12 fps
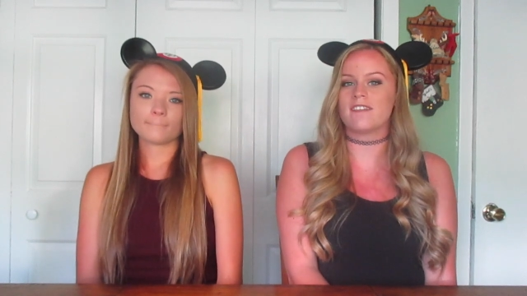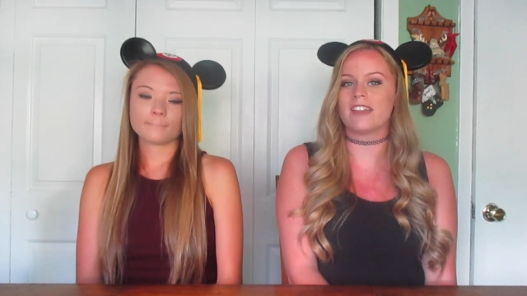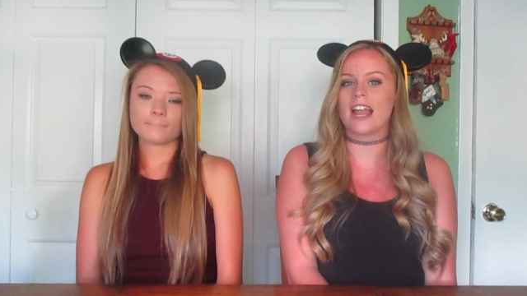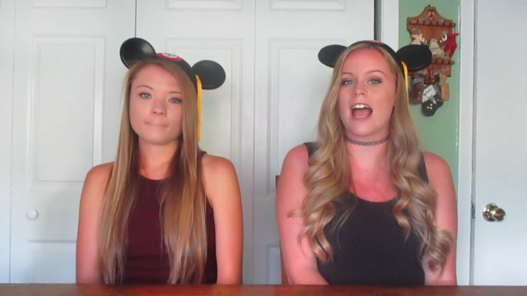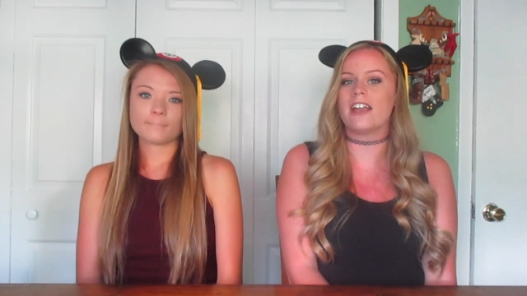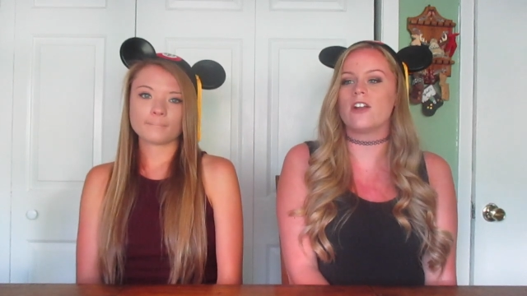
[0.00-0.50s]
Speaker 1: And
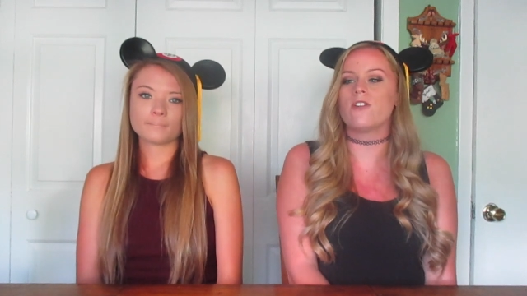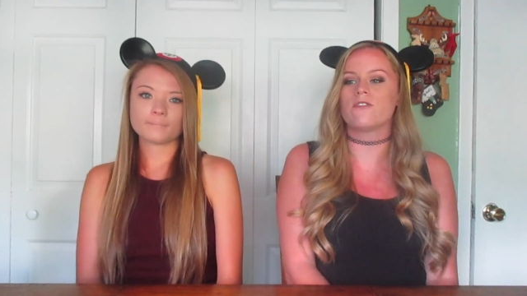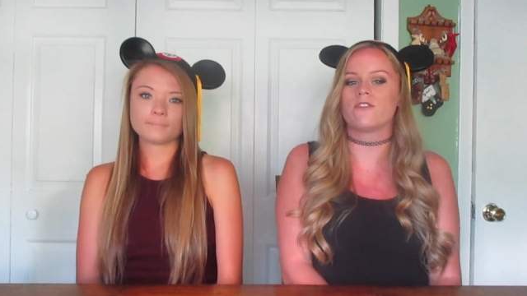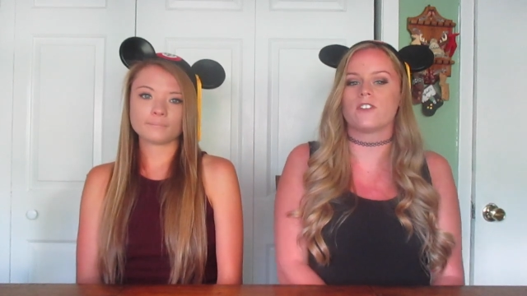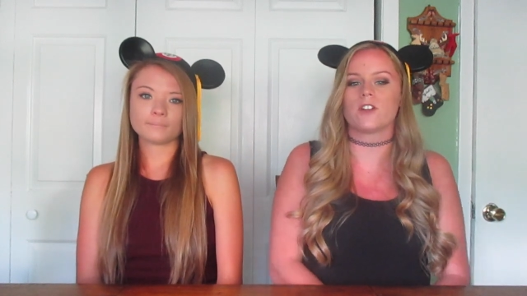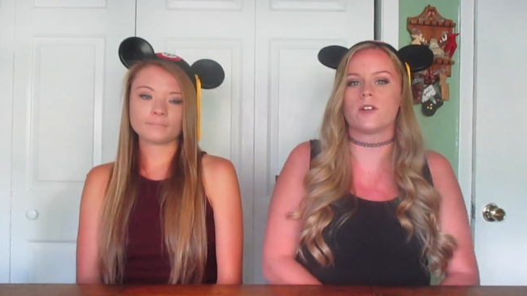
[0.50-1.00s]
I know
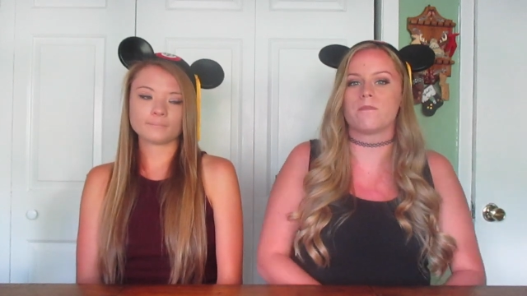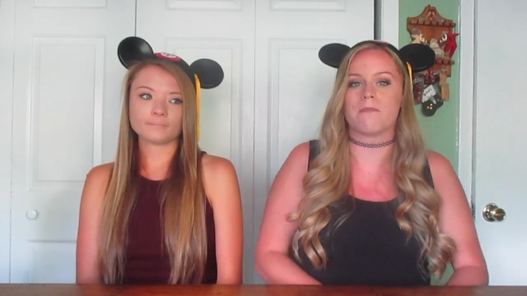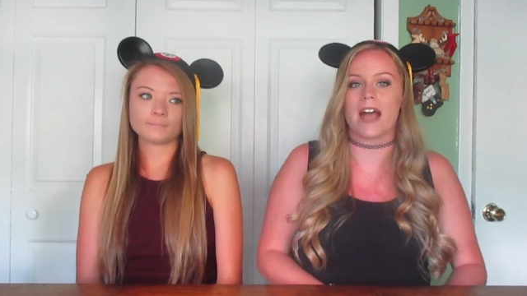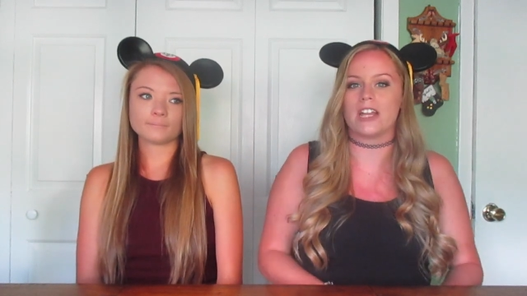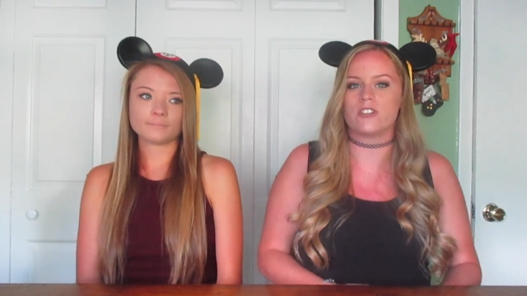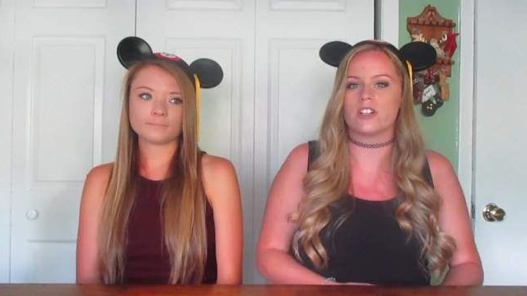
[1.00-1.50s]
for
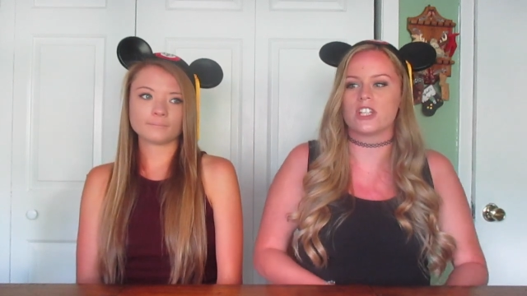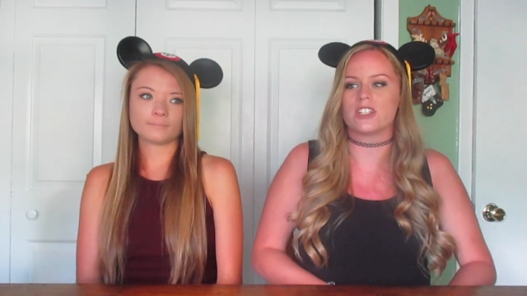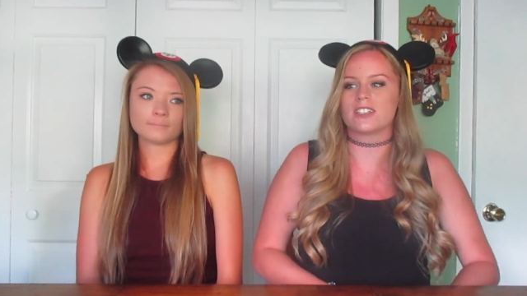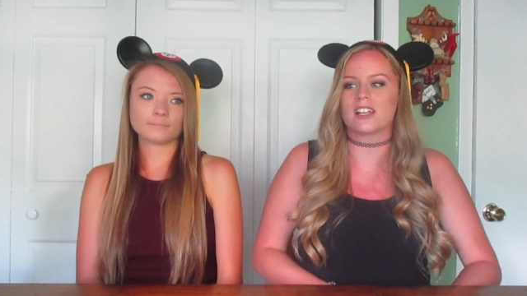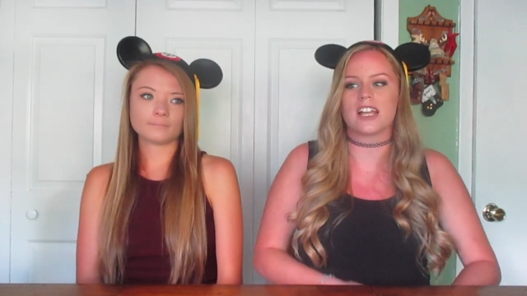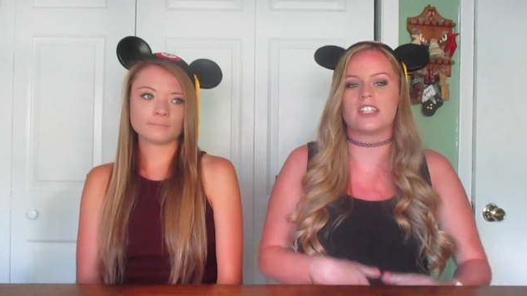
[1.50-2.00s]
my traditions
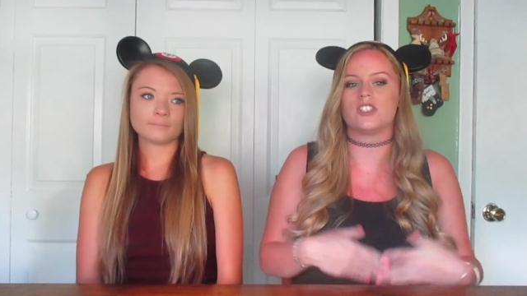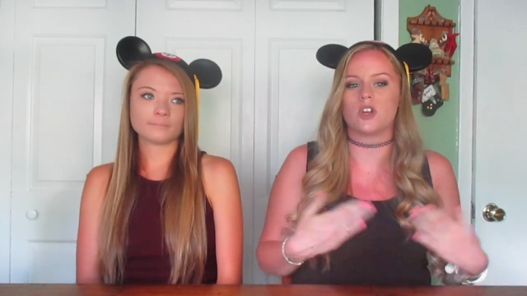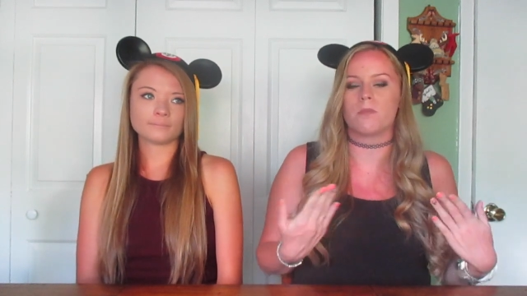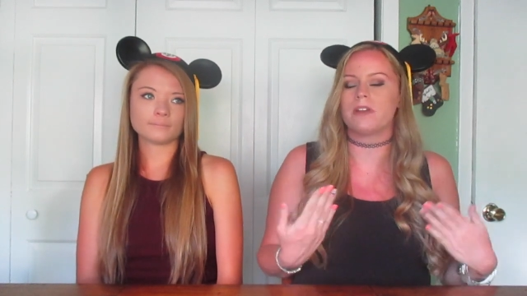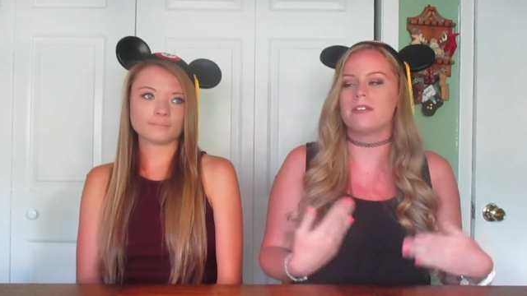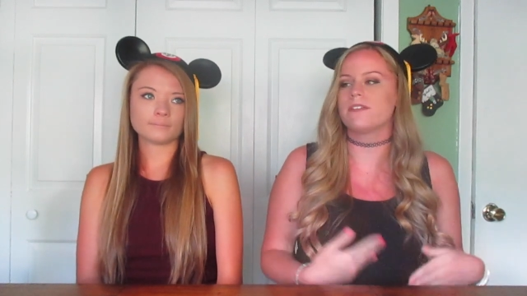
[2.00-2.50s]
class,
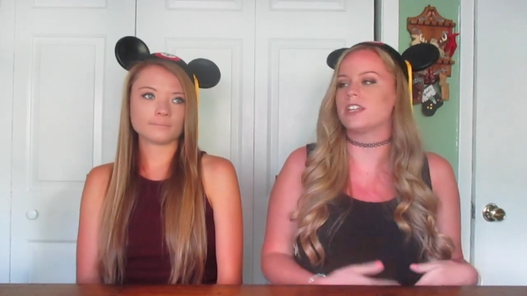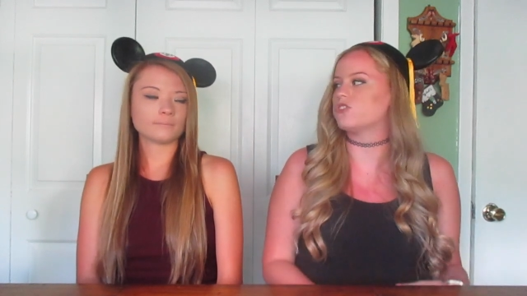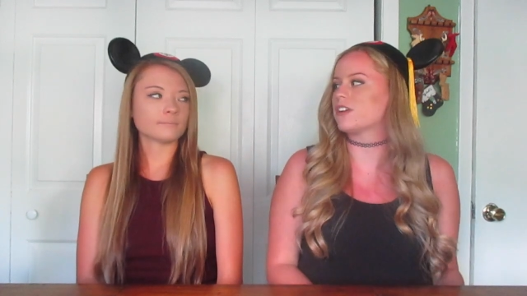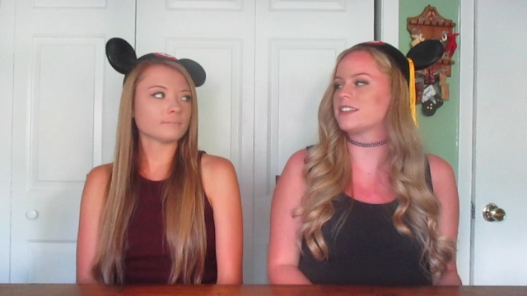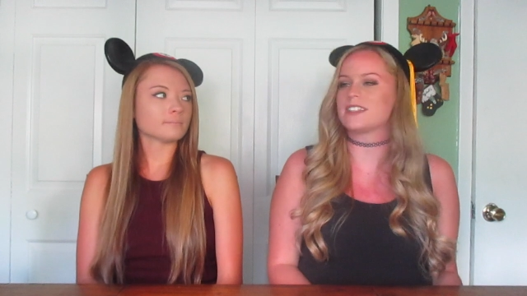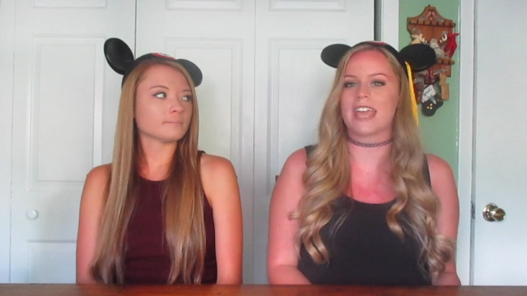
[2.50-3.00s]
nobody really
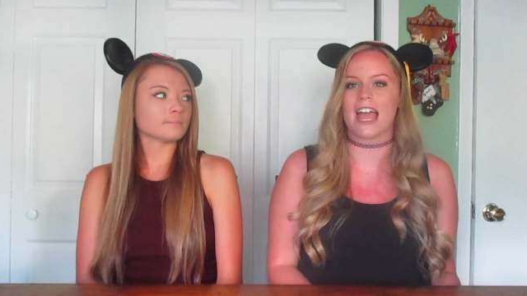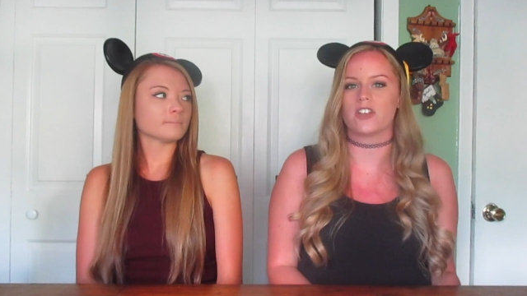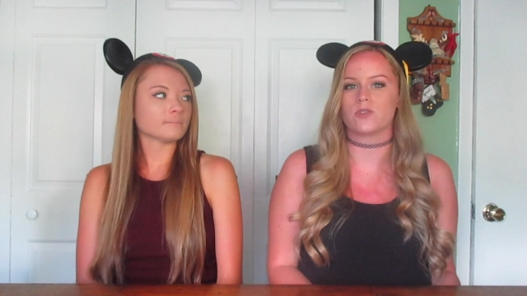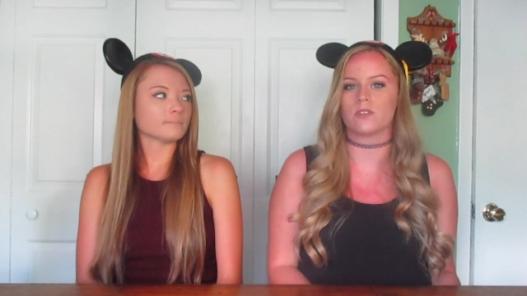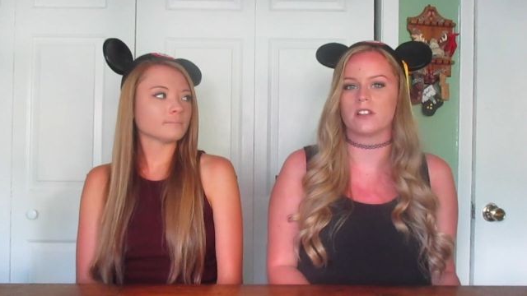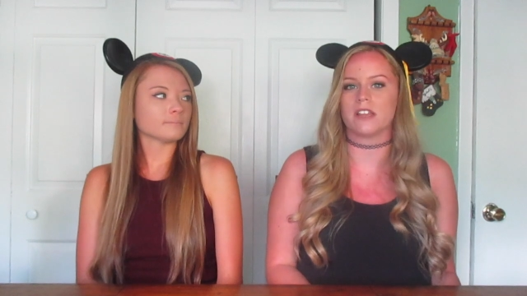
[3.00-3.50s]
dressed
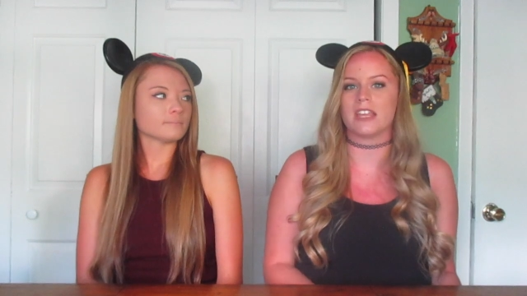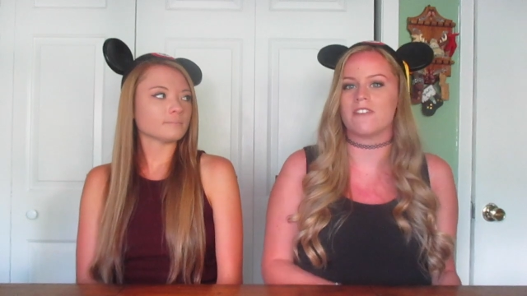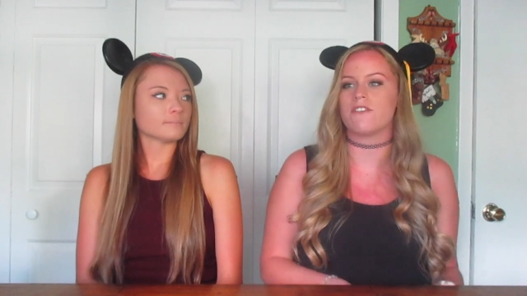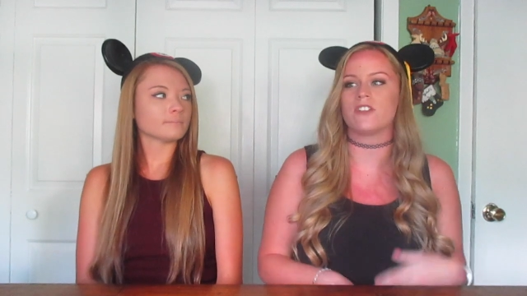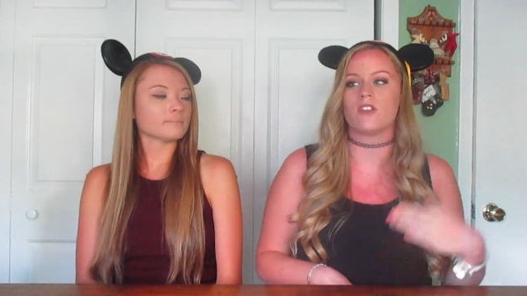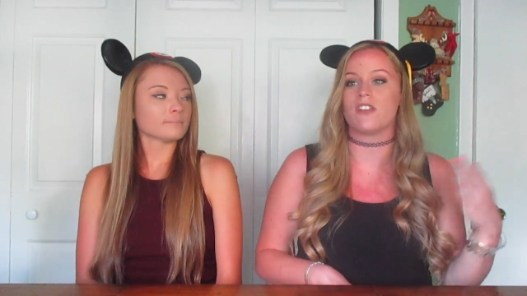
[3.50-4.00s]
casually.
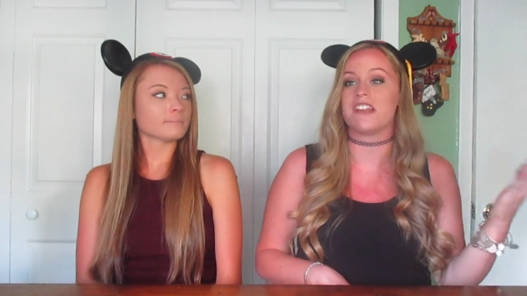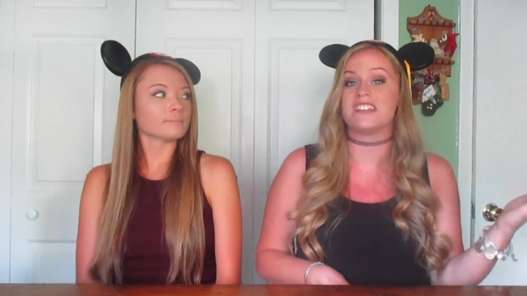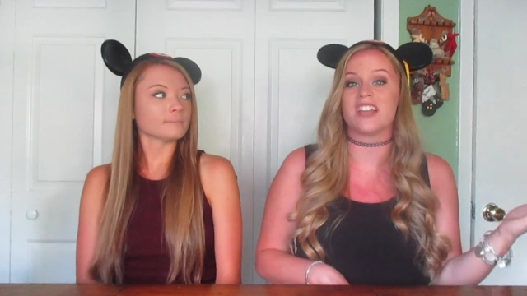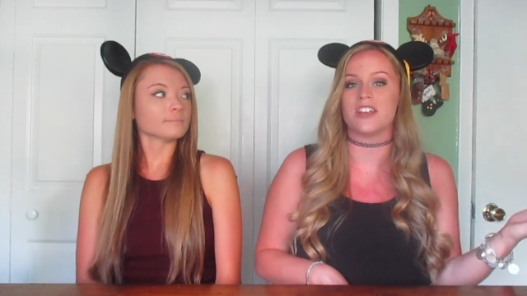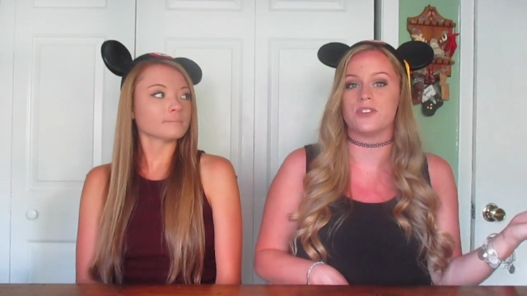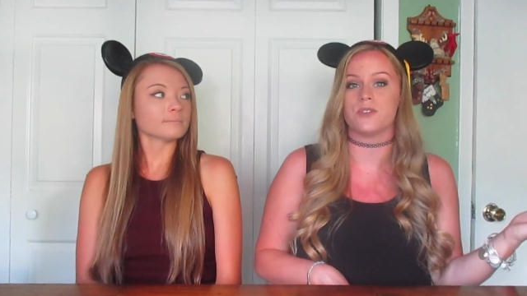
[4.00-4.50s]
Even though they
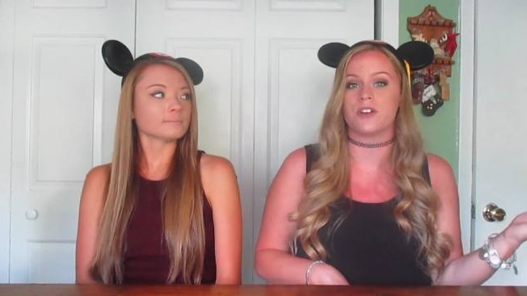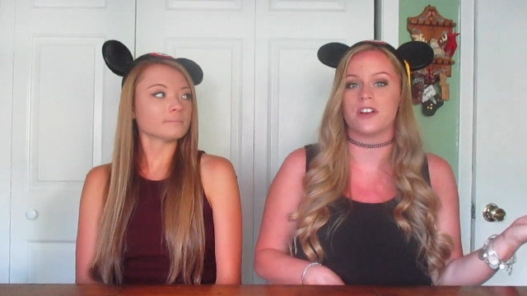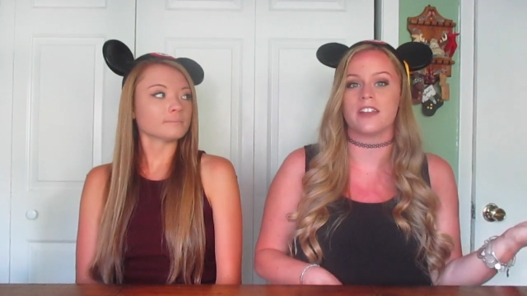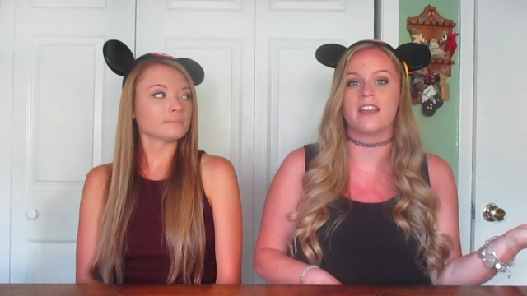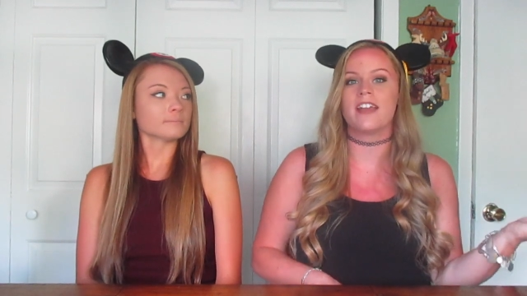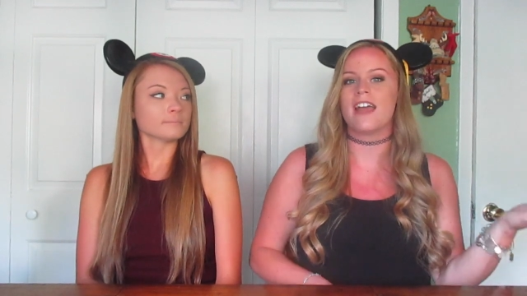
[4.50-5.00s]
said you could,